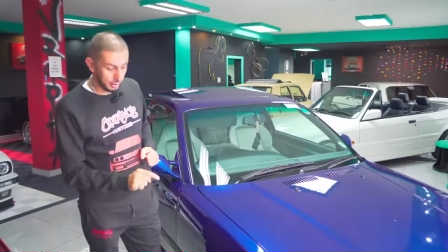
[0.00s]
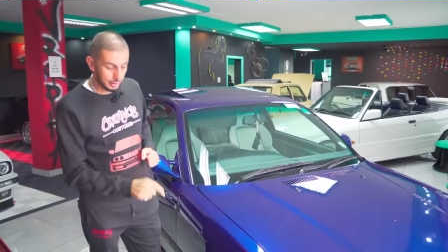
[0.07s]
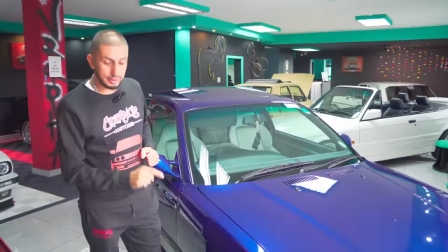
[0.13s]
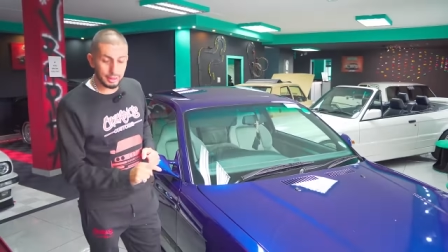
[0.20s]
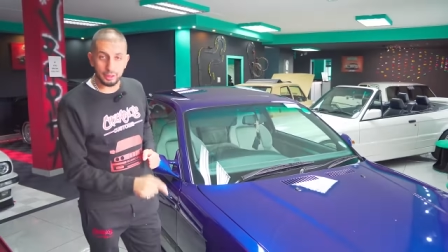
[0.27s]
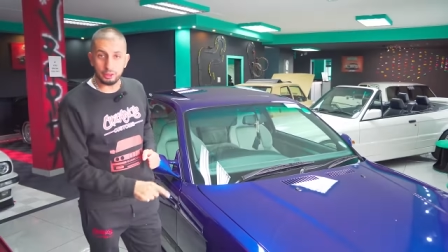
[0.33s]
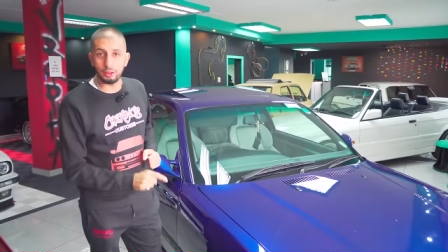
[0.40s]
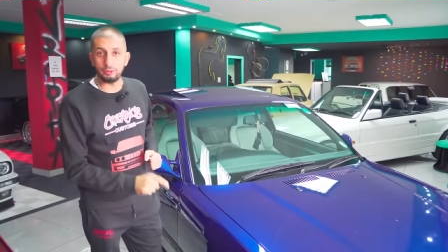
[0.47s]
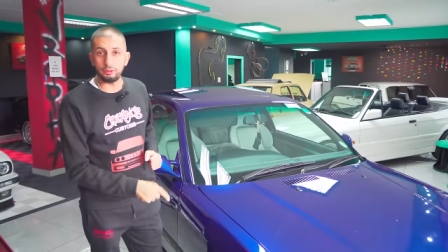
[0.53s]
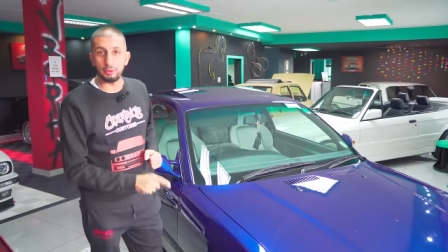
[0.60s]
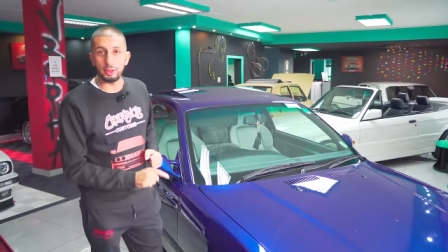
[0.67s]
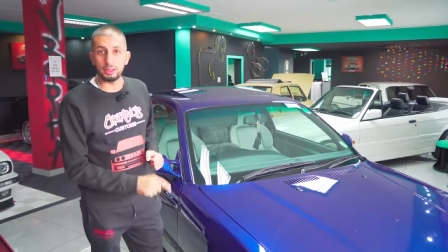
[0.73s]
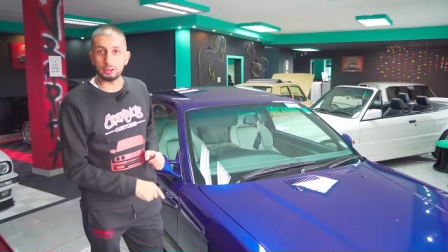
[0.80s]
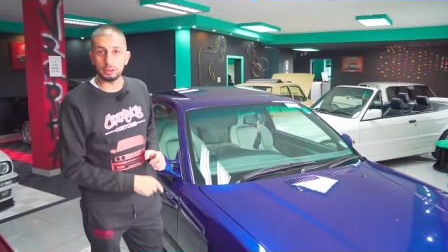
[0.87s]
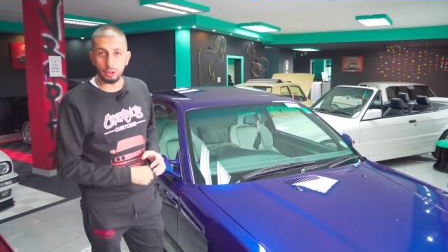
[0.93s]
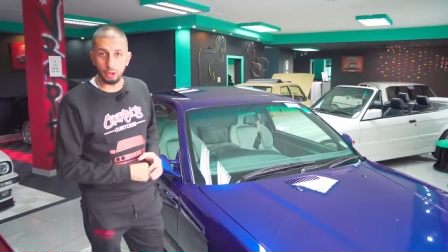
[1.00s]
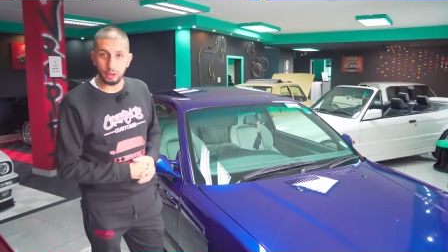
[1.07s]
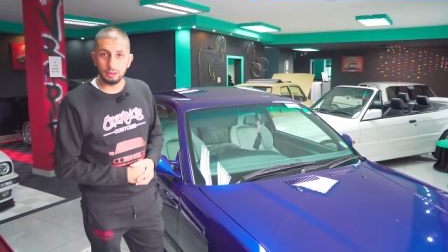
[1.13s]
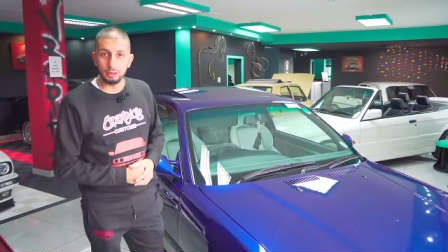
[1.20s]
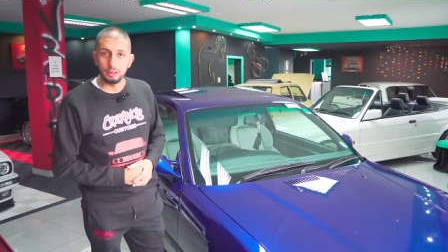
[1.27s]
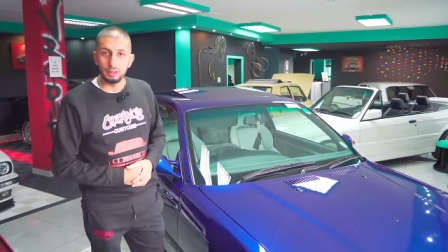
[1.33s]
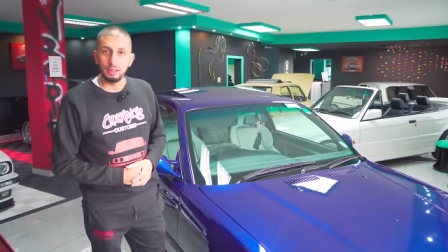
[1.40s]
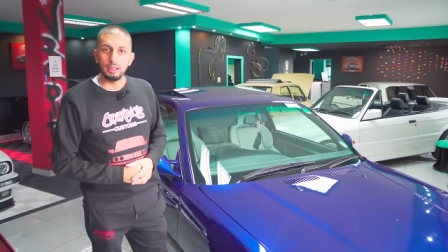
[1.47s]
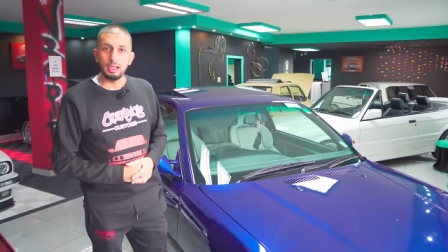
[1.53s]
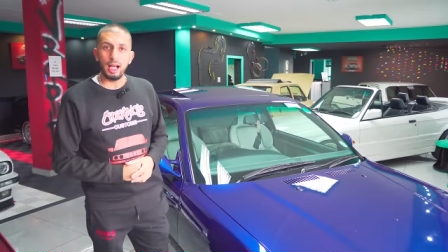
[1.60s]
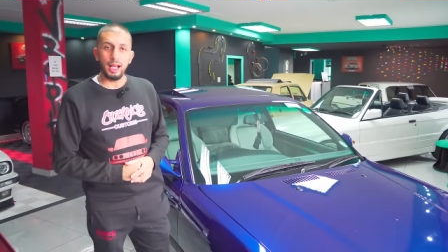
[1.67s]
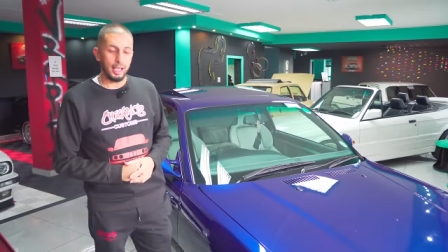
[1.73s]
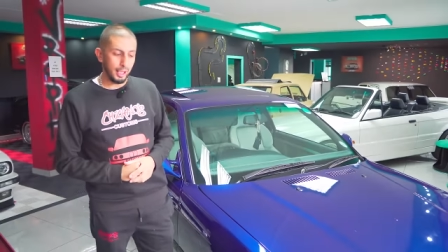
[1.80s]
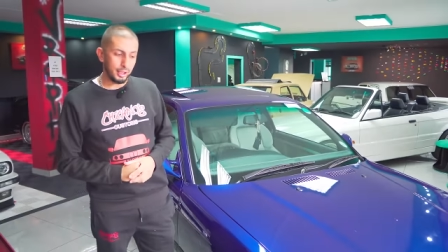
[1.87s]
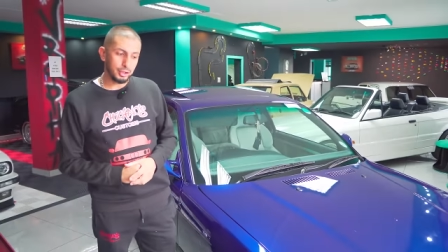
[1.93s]
this set of wheels on.
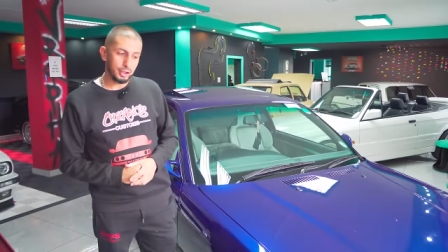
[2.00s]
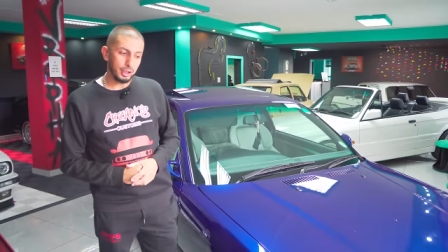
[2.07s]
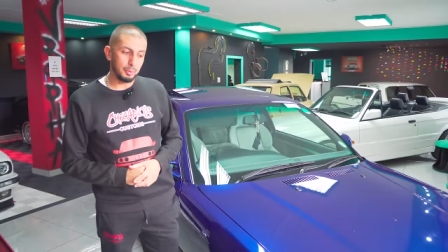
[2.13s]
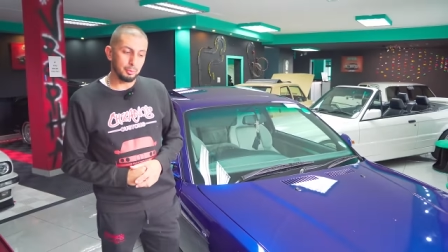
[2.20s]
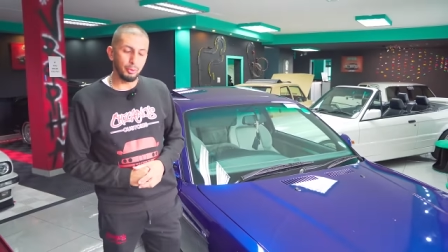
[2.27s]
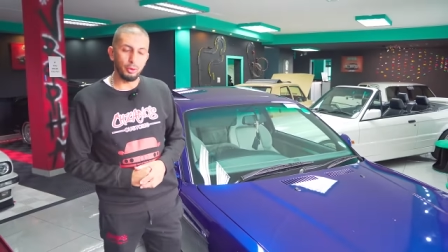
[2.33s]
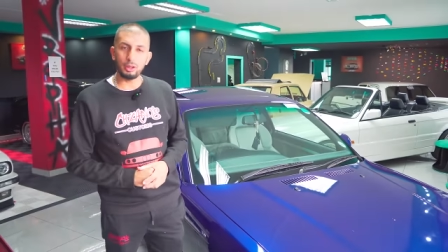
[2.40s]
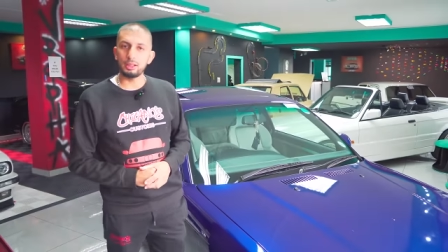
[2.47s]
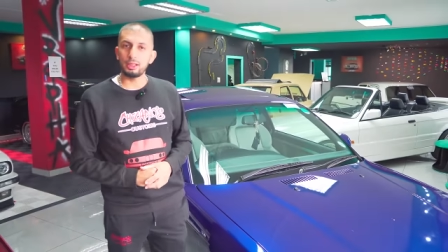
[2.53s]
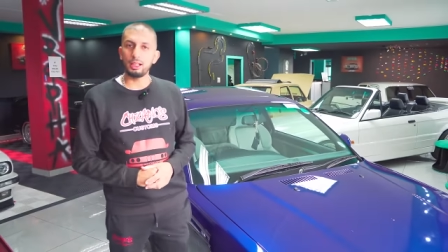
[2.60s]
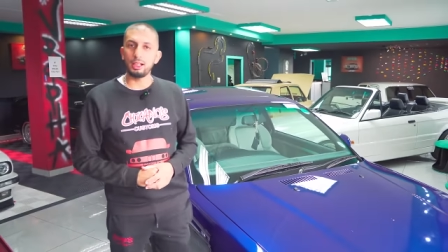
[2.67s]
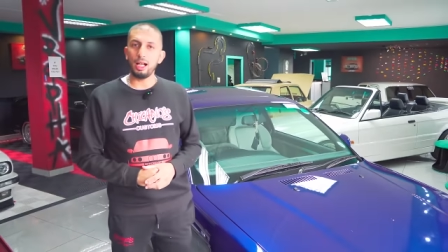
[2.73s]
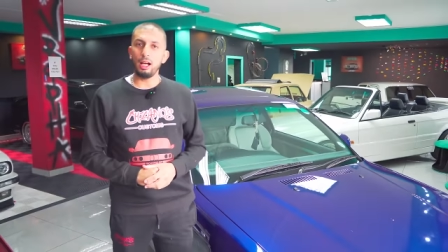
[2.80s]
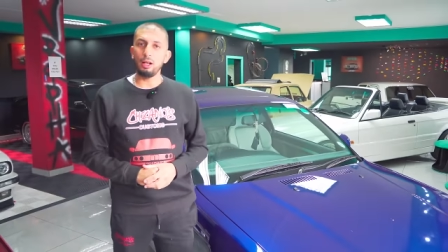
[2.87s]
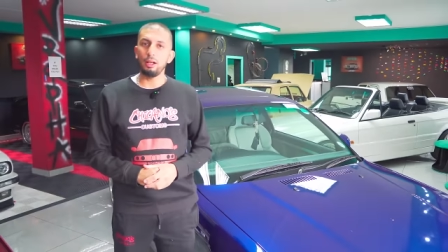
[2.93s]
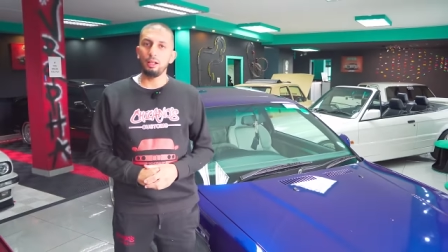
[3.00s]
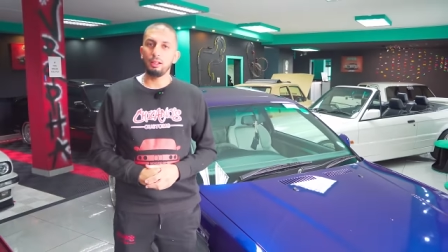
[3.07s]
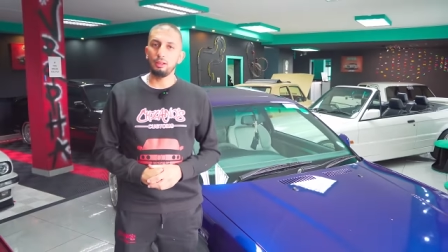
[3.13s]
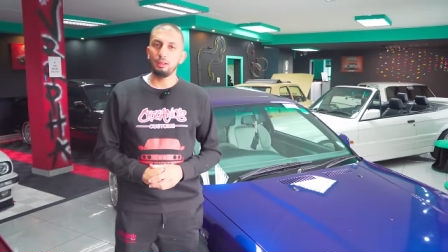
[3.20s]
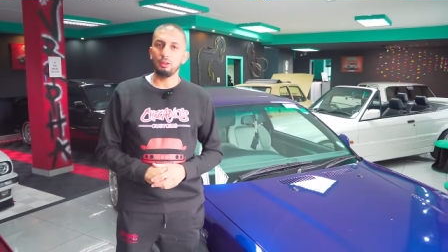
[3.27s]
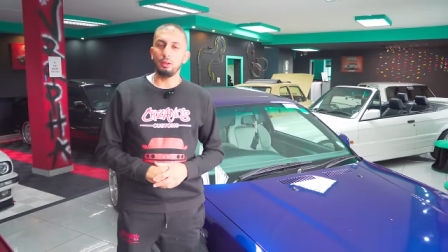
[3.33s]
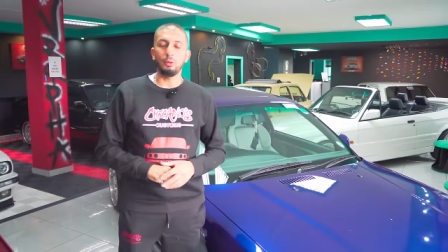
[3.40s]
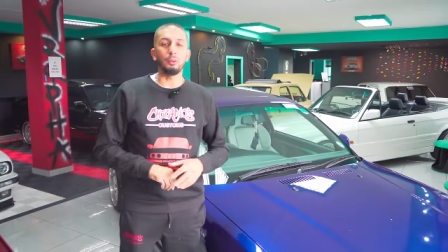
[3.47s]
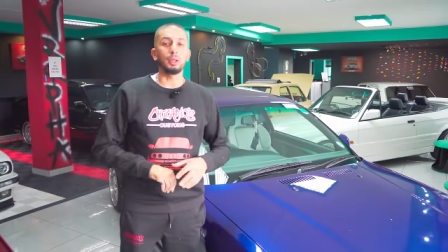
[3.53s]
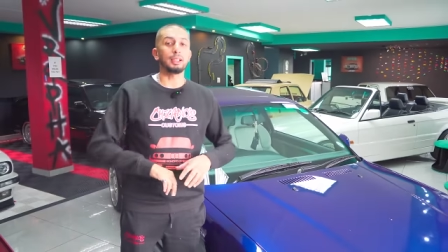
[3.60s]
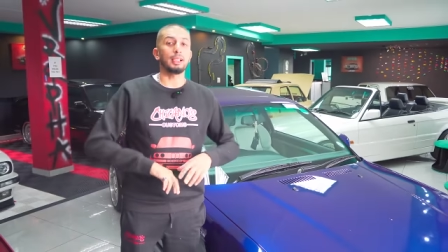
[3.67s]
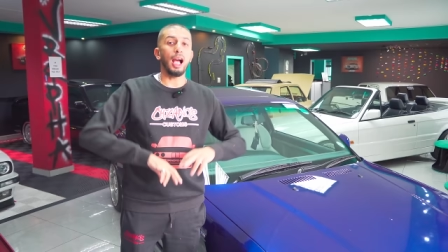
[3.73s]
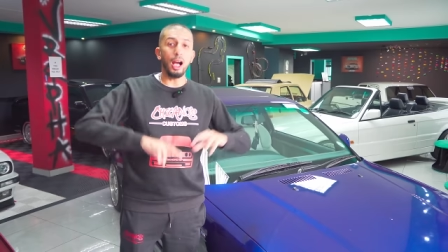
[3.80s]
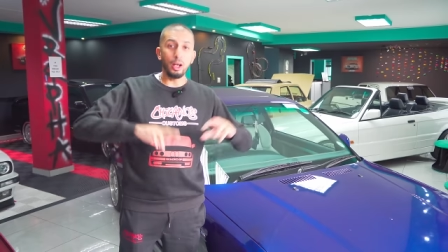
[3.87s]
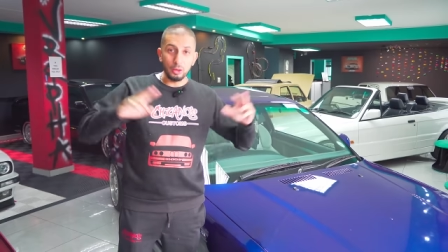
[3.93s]
I actually bought the car
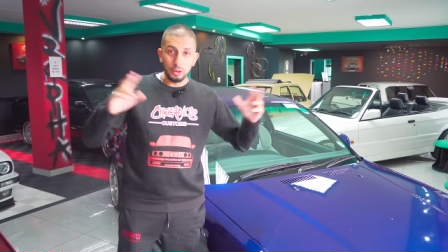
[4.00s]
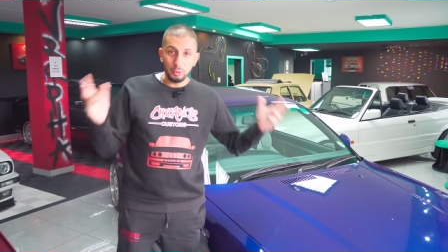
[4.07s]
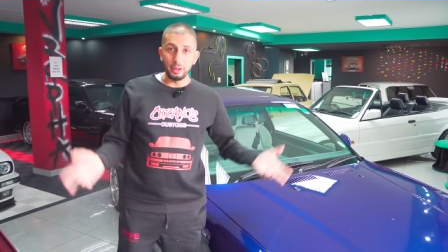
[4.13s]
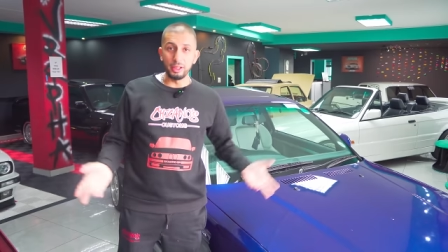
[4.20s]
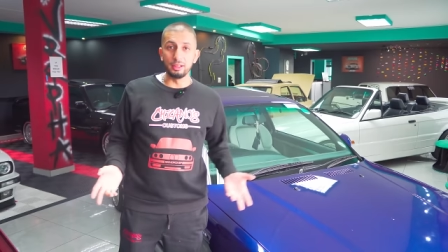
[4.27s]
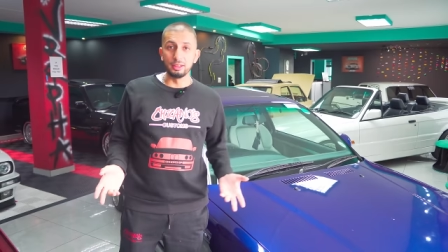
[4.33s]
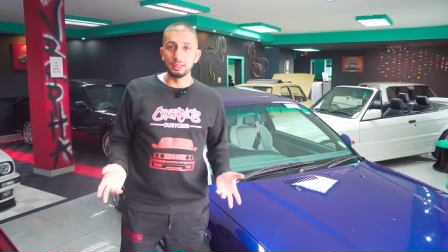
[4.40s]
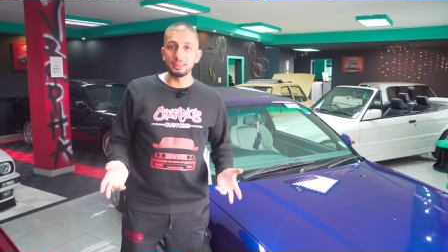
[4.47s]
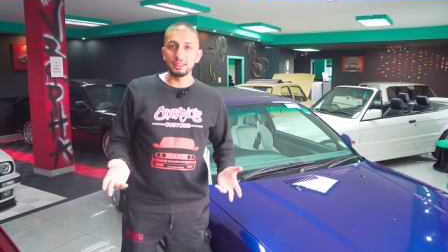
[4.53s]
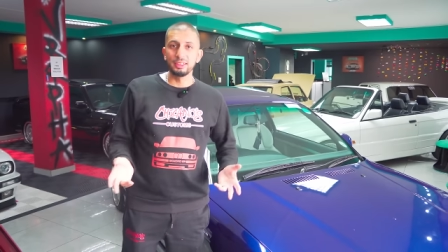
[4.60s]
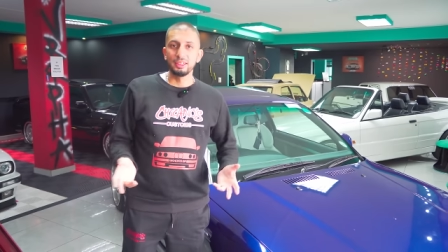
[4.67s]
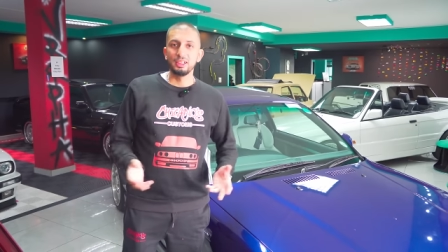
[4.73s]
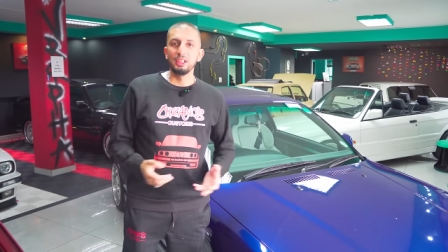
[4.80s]
without wheels,